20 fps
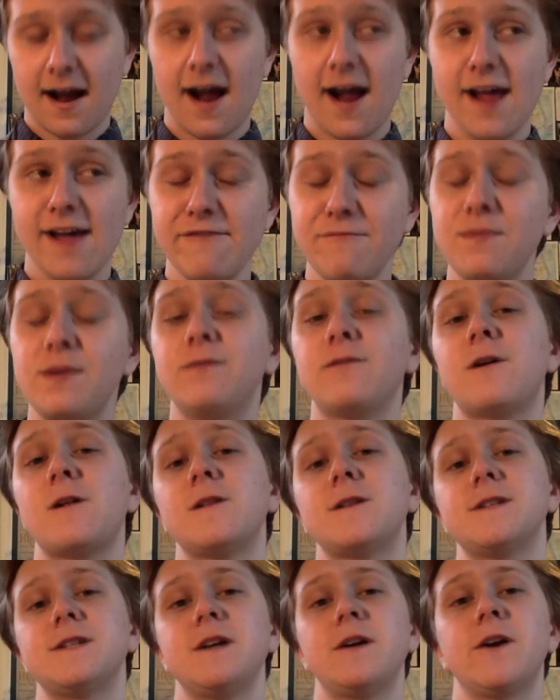I have been
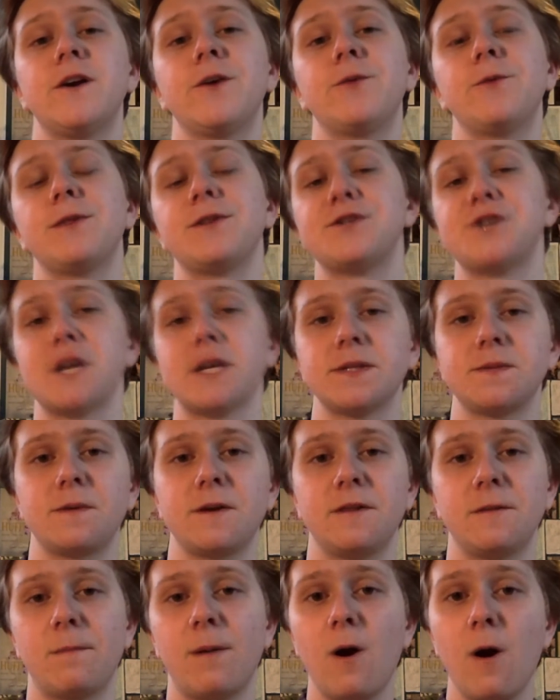volunteering with
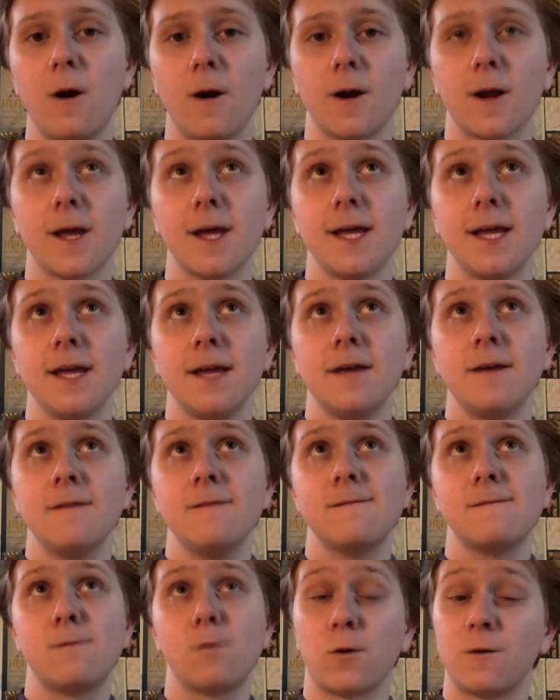Shakespeare in the Park
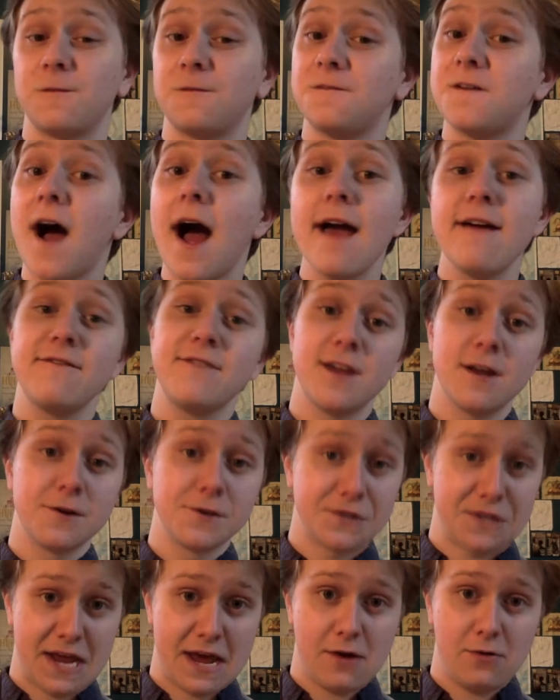for 5
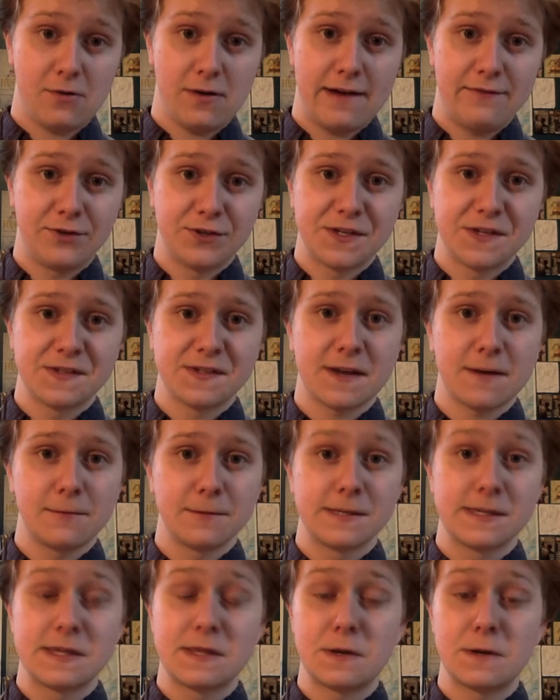years now, ever since I
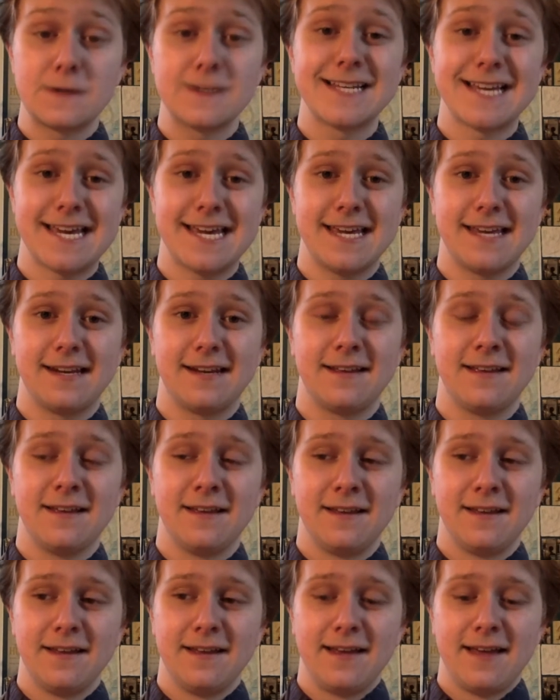was 13.
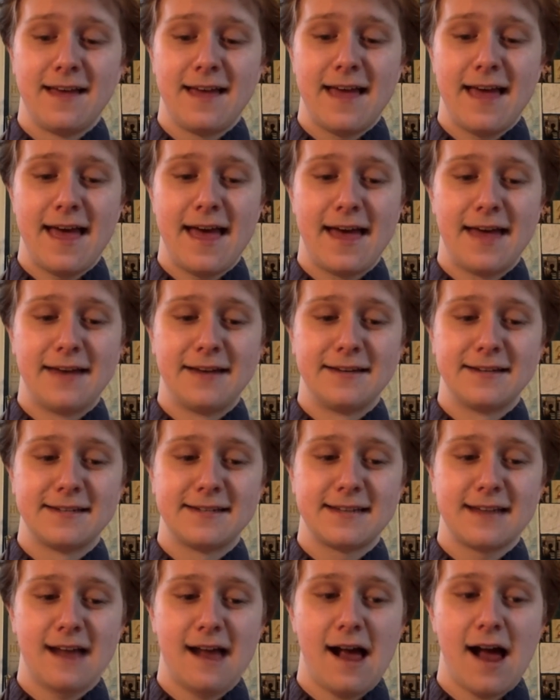
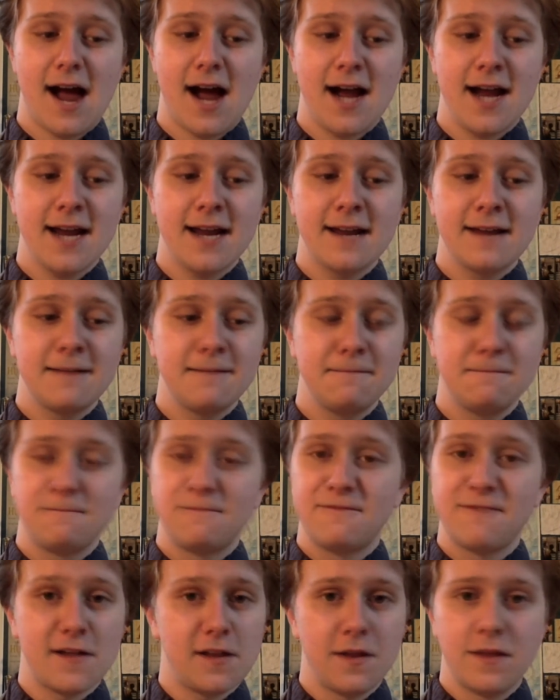And I
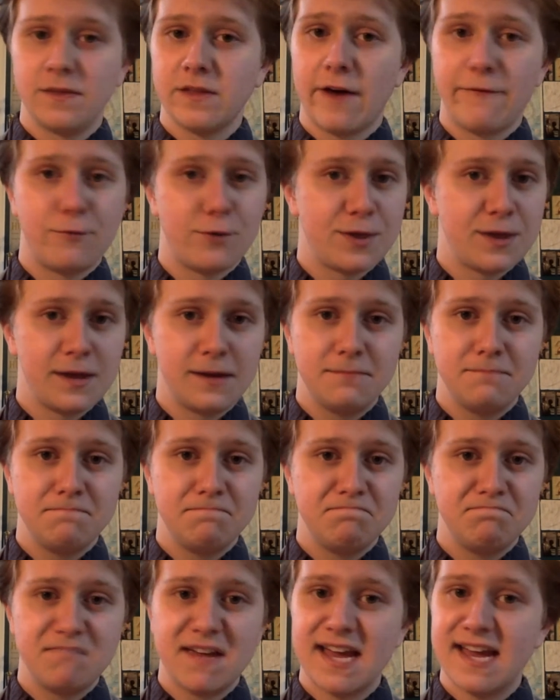fell in love with it
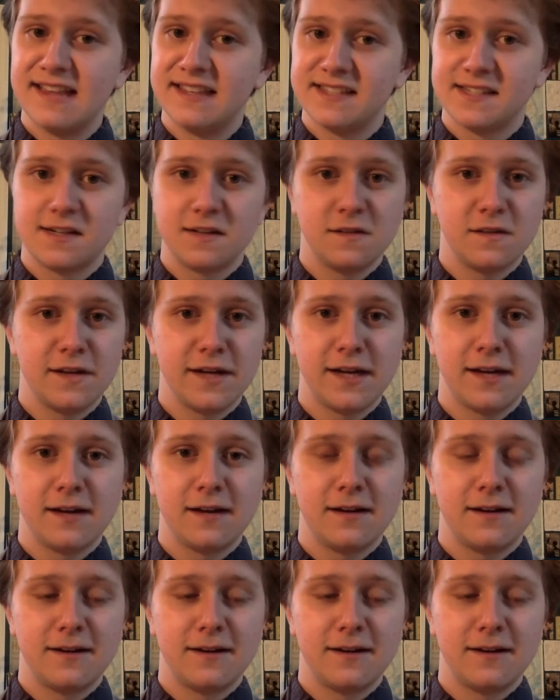instantly.